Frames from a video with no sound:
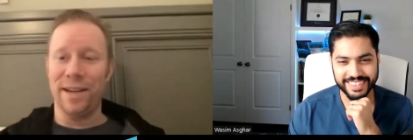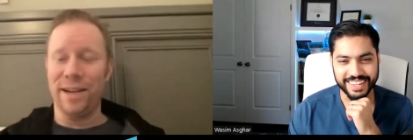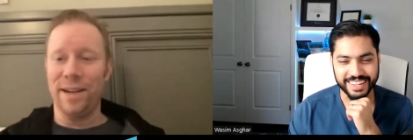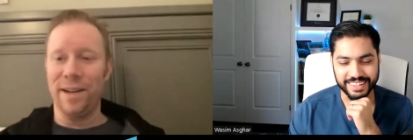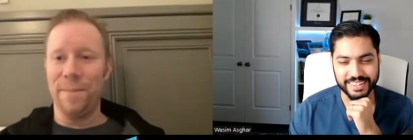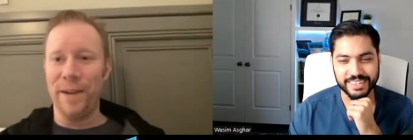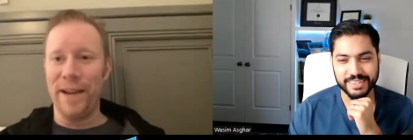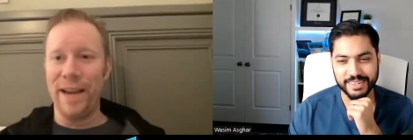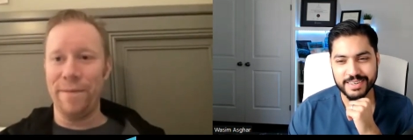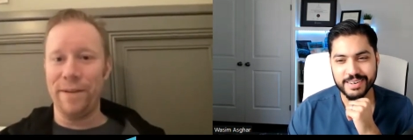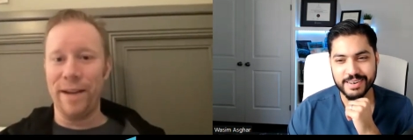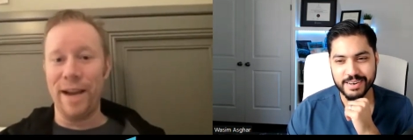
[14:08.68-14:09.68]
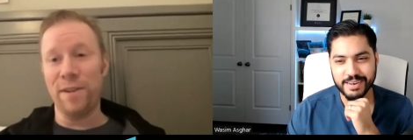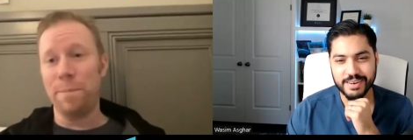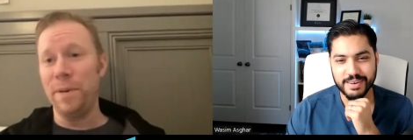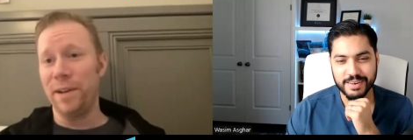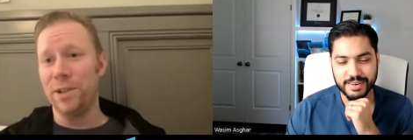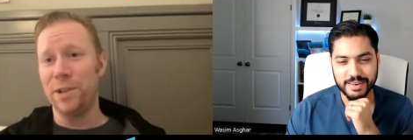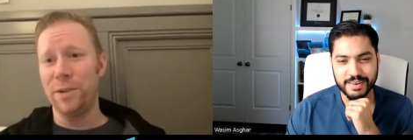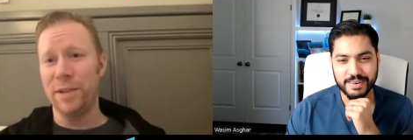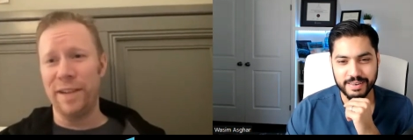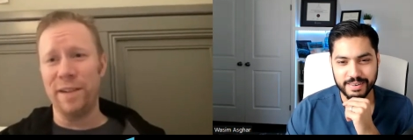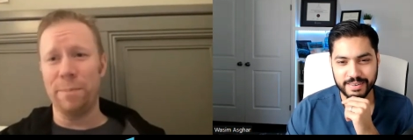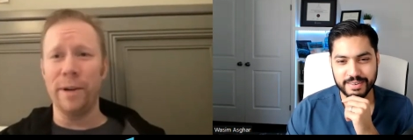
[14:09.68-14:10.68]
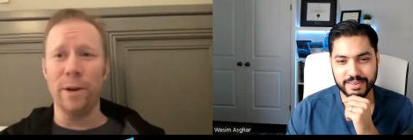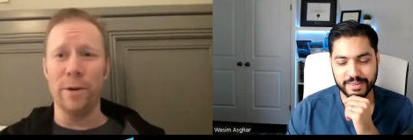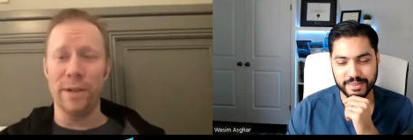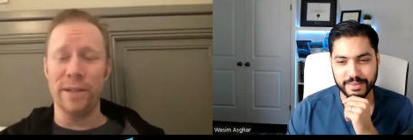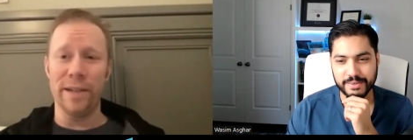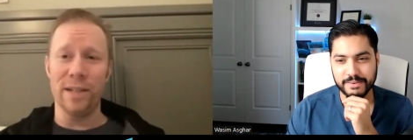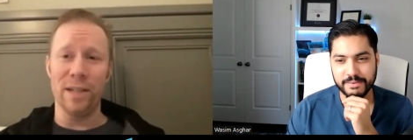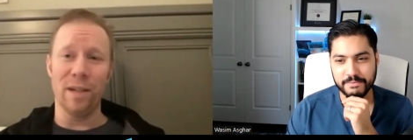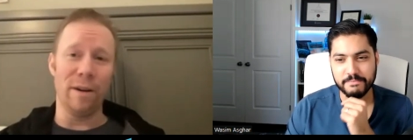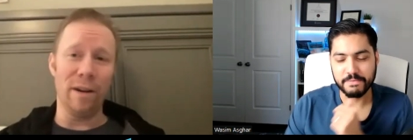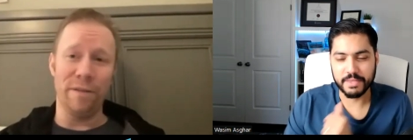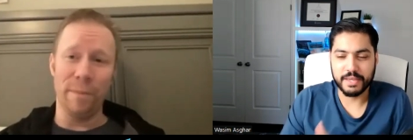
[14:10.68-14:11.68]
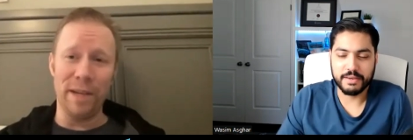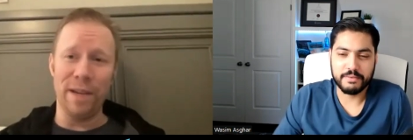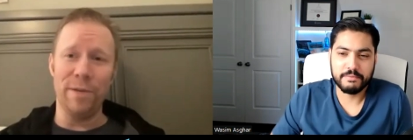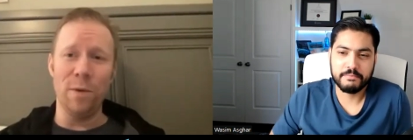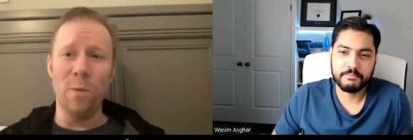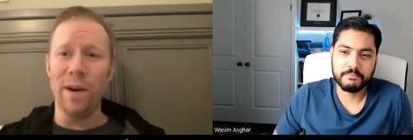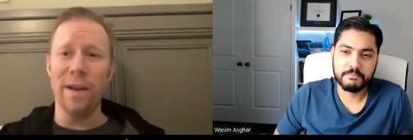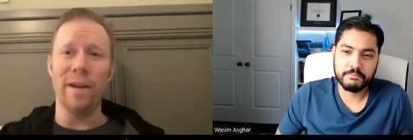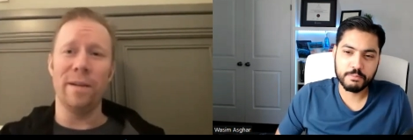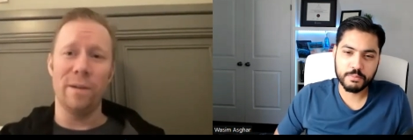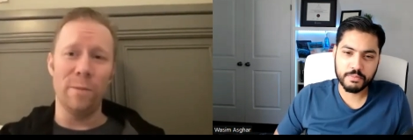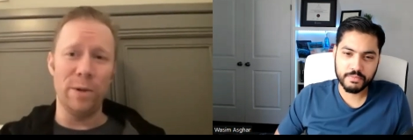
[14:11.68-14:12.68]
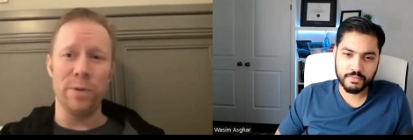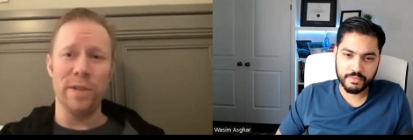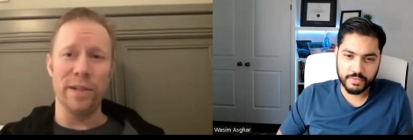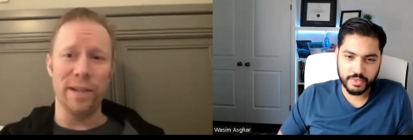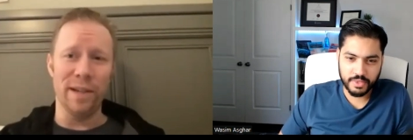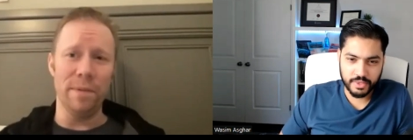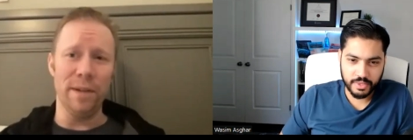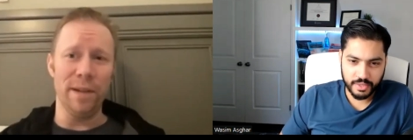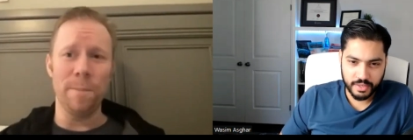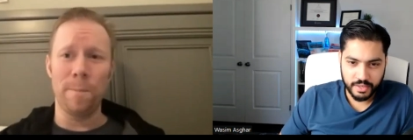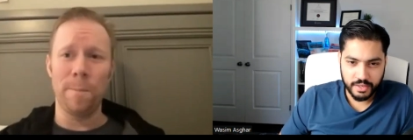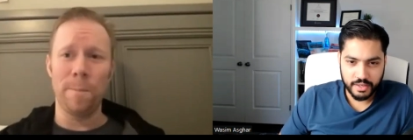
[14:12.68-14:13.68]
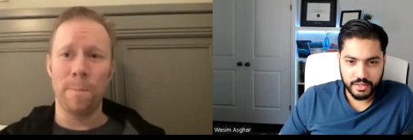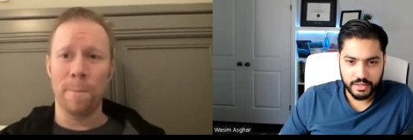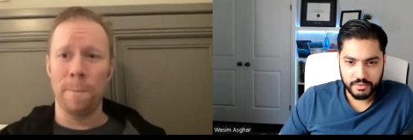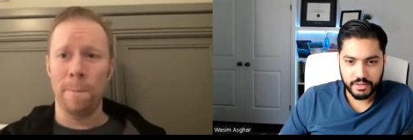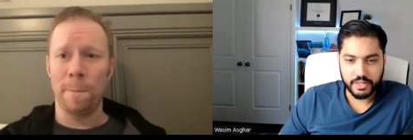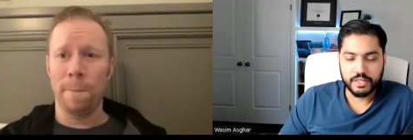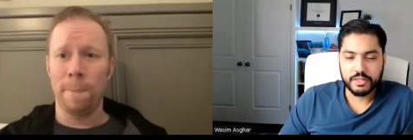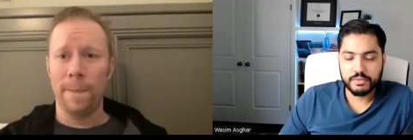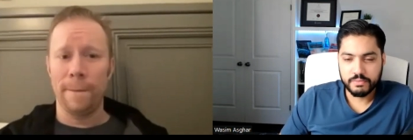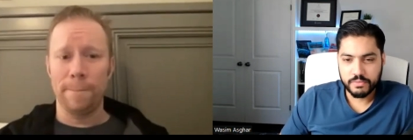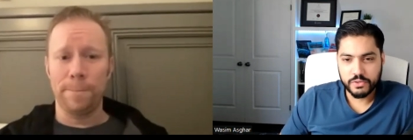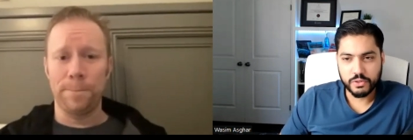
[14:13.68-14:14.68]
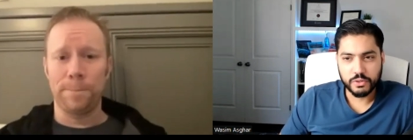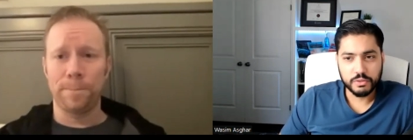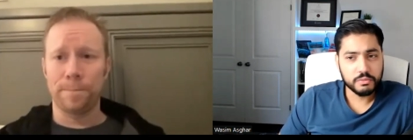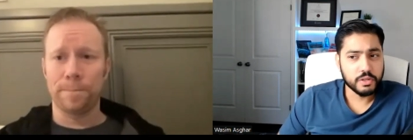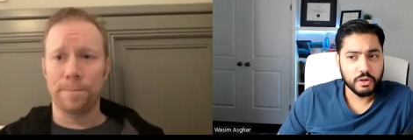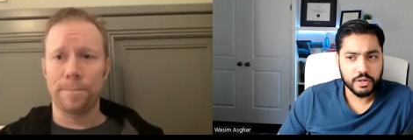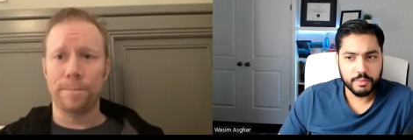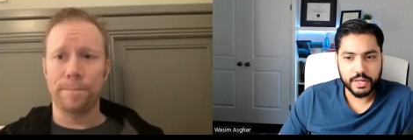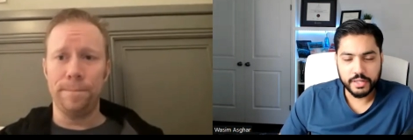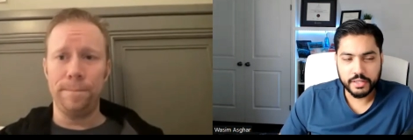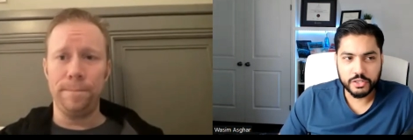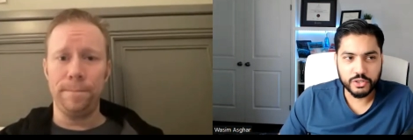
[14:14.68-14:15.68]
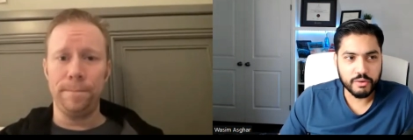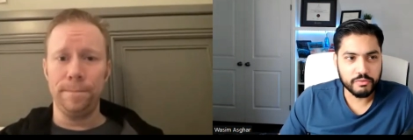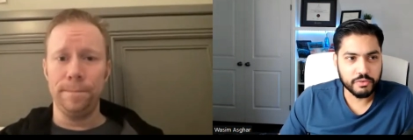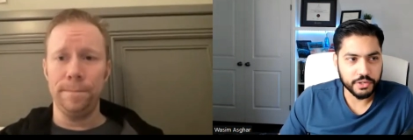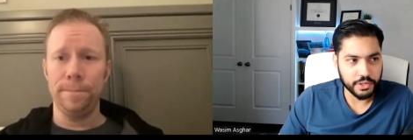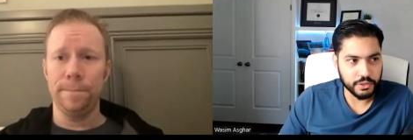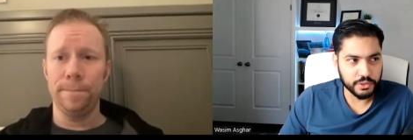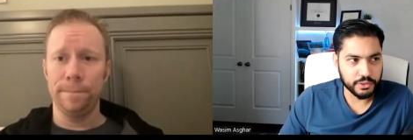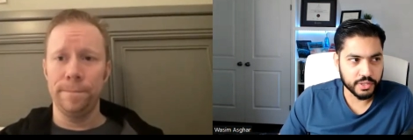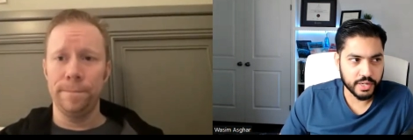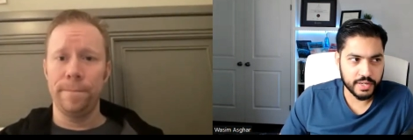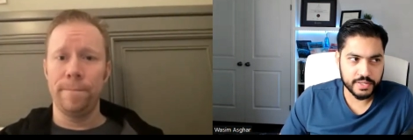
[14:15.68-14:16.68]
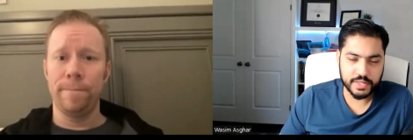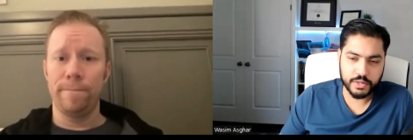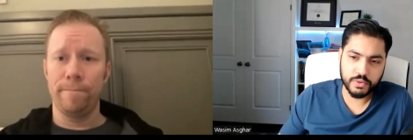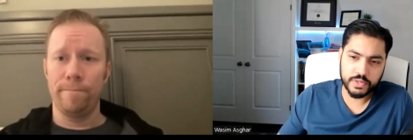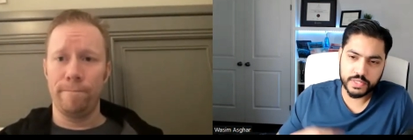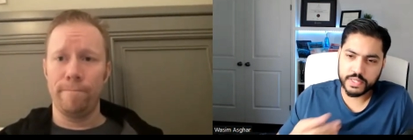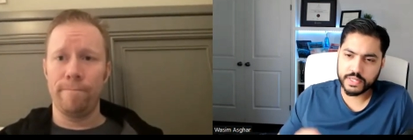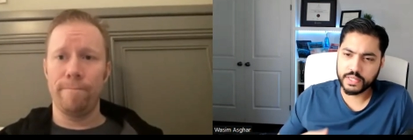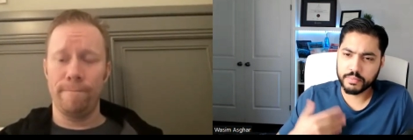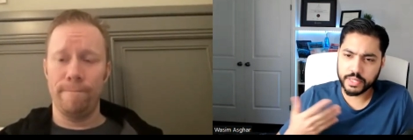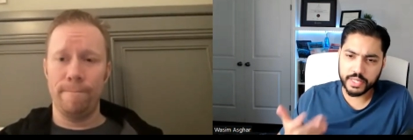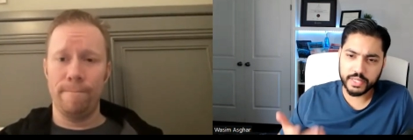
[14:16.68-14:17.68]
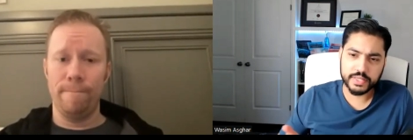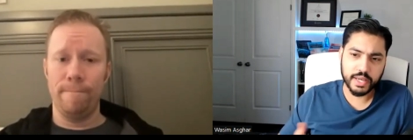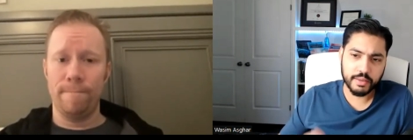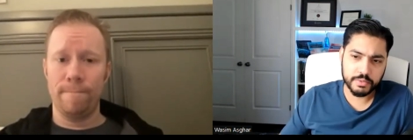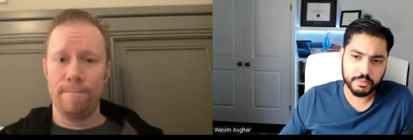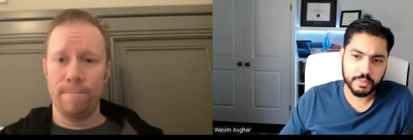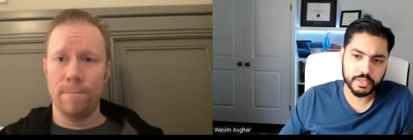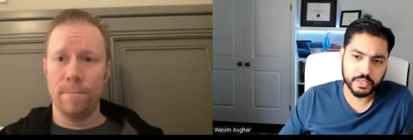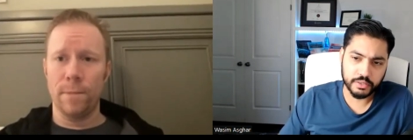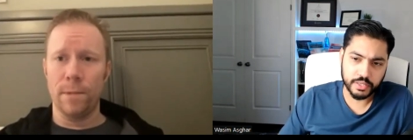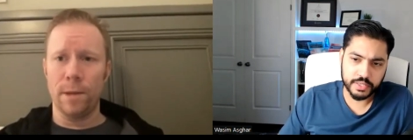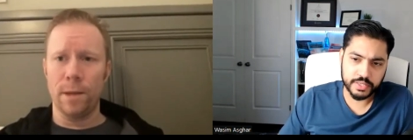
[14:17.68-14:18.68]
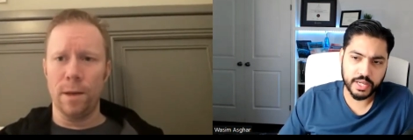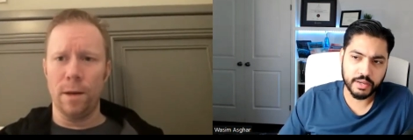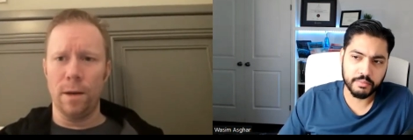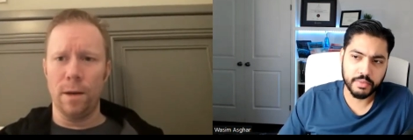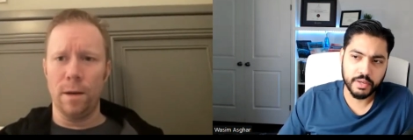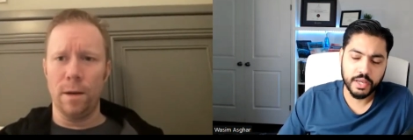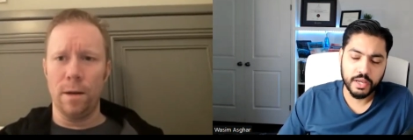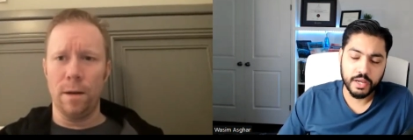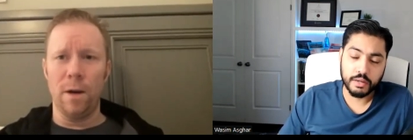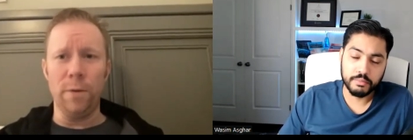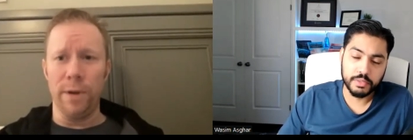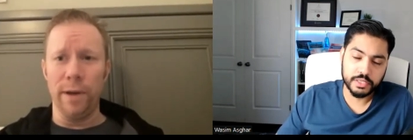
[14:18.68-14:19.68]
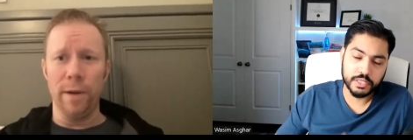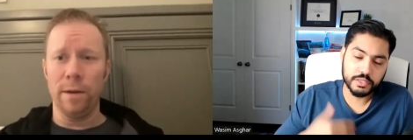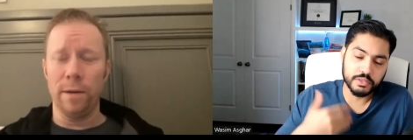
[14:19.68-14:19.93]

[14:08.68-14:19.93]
Speaker 1: um, yeah. I have, I, have, to pick and choose and i have to prioritize like all right if i'm yeah. going to give you one which one's it going to be
Speaker 2: right so the on-demand did the job for you utilize the quizzes and the mini exams built into the exam, uh, oh, yeah. built